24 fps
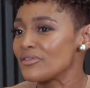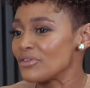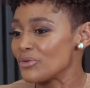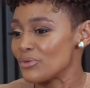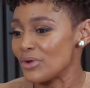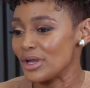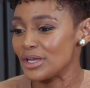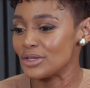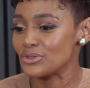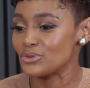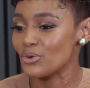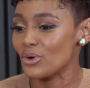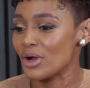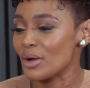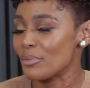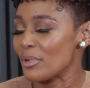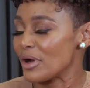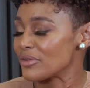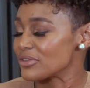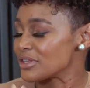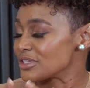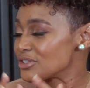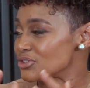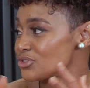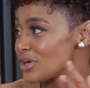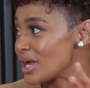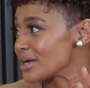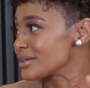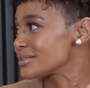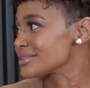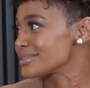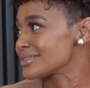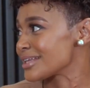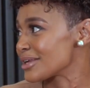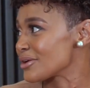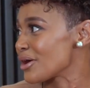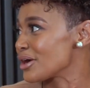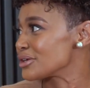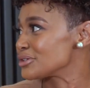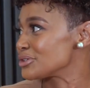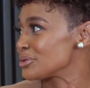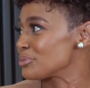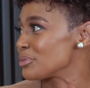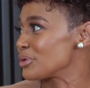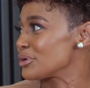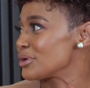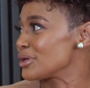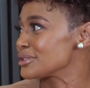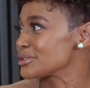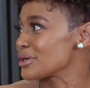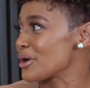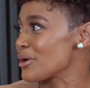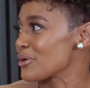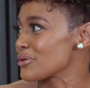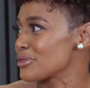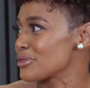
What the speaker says: never really talk about the struggles that entrepreneurs go